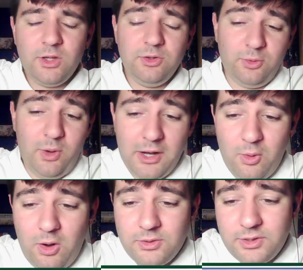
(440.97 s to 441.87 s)
direct
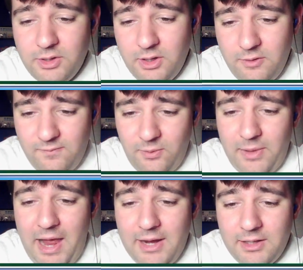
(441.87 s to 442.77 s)
quotes from
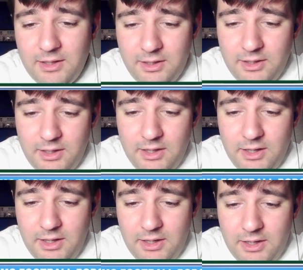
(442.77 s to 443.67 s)
that
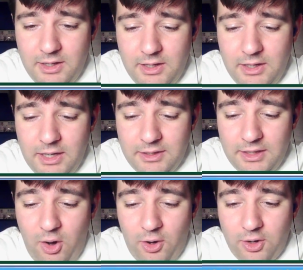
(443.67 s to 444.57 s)
in the
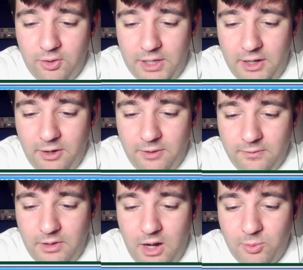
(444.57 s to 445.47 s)
article here.
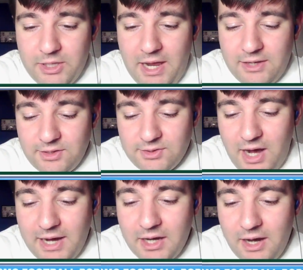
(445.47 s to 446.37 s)
Uh, but yeah, he says,
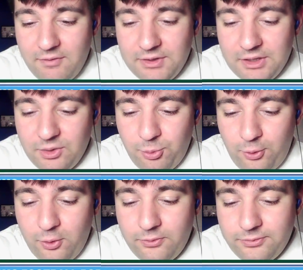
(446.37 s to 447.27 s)
"I got everything to
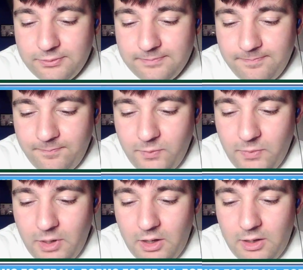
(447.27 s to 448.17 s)
prove."
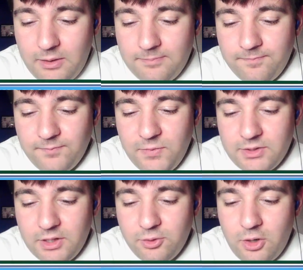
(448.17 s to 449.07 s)
Um, he
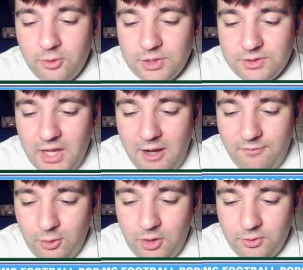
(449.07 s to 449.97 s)
said, "New coaching staff,
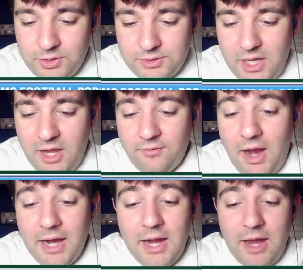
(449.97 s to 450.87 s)
old coaching staff,
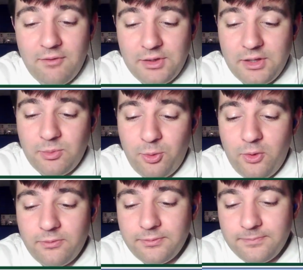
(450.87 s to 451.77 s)
I got everything to
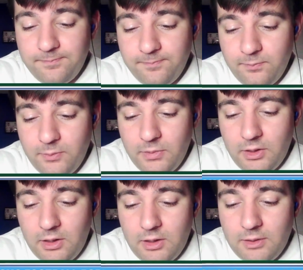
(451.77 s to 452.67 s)
prove."
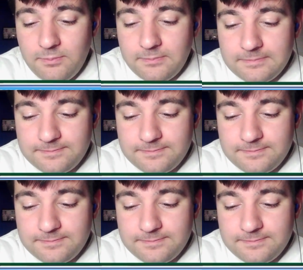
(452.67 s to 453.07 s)
Um,